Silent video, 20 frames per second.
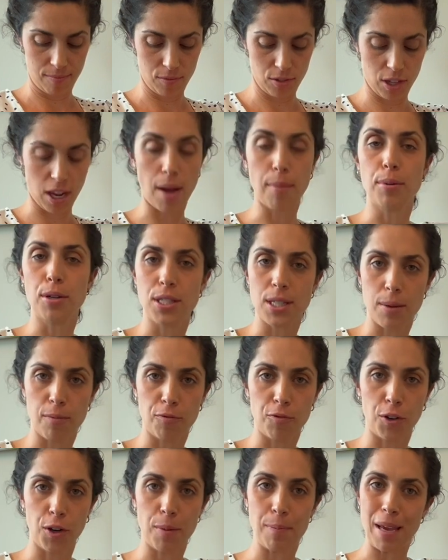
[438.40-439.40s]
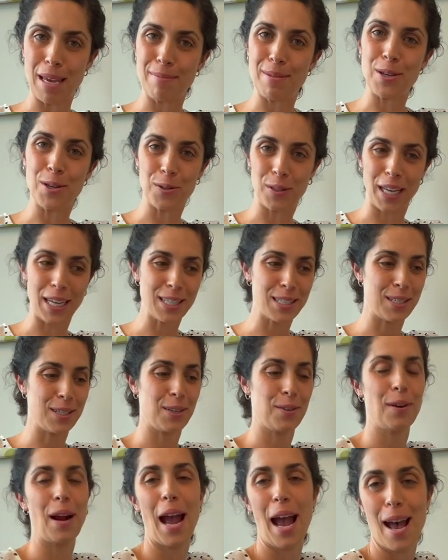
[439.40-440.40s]
cumbersome for a baby who likes to
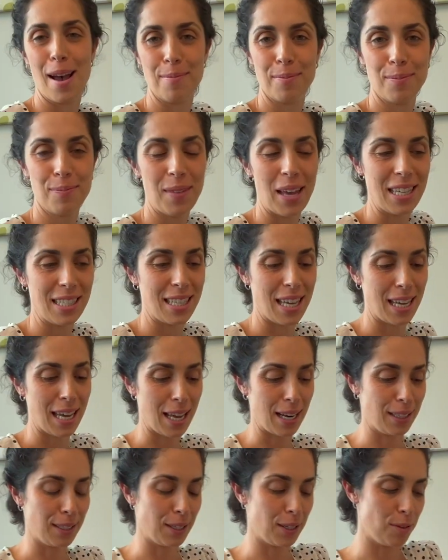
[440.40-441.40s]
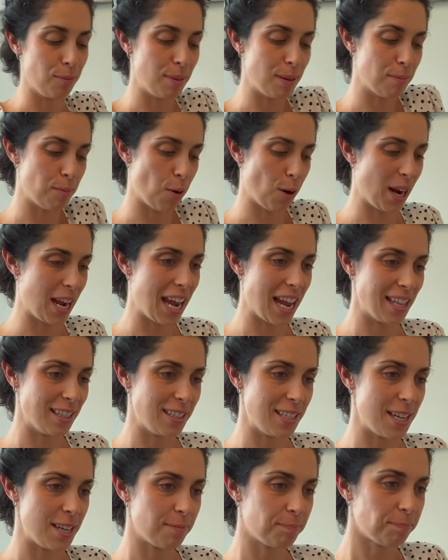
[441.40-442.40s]
grab as they get a little bit more
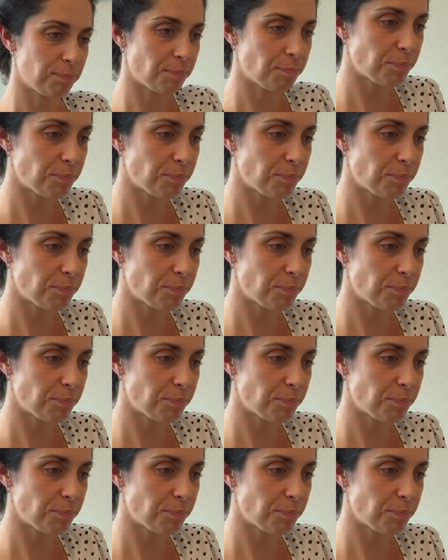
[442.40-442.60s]
handsy.